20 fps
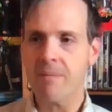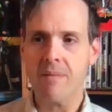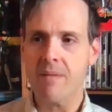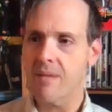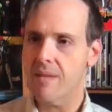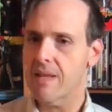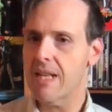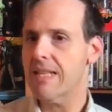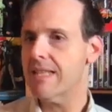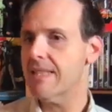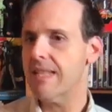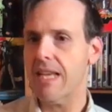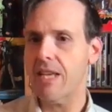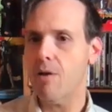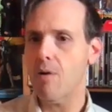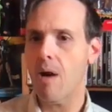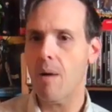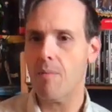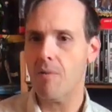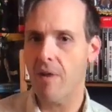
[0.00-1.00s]
Let's say
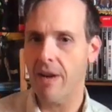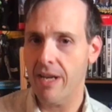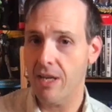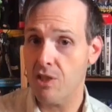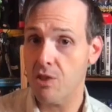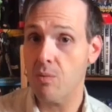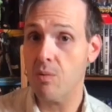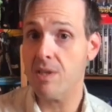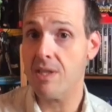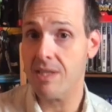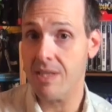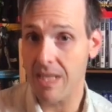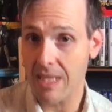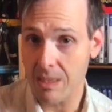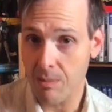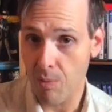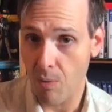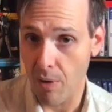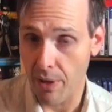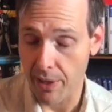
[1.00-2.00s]
you upgraded to a
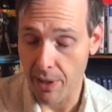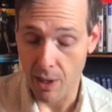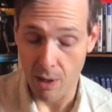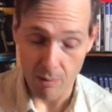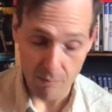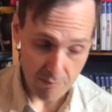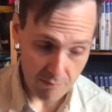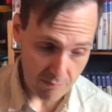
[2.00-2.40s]
6.0,